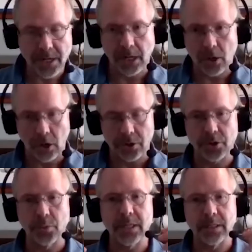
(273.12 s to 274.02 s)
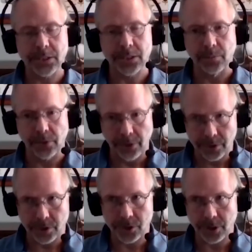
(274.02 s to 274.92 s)
Descartes doing this in
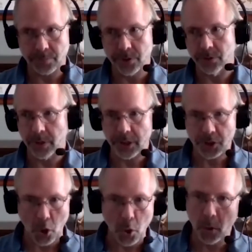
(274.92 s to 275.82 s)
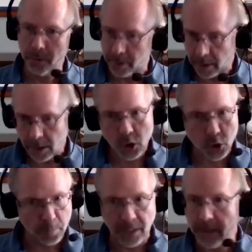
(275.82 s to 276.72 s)
relationship to his own
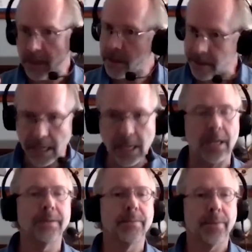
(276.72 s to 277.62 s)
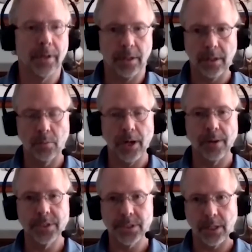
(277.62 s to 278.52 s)
human thinking. Uh, what I
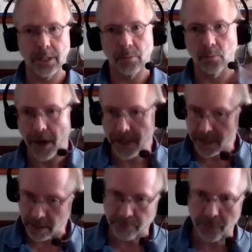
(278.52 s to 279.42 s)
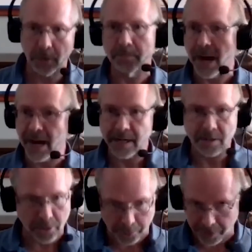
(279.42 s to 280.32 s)
would say, readying it for
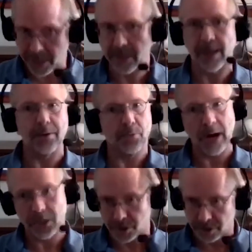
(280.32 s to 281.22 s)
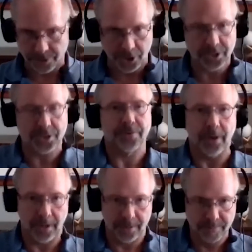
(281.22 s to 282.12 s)
mind three, that rational
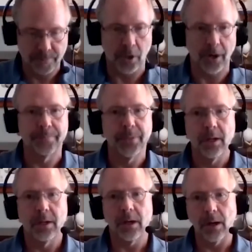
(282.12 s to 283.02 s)
justifying, right? Yeah.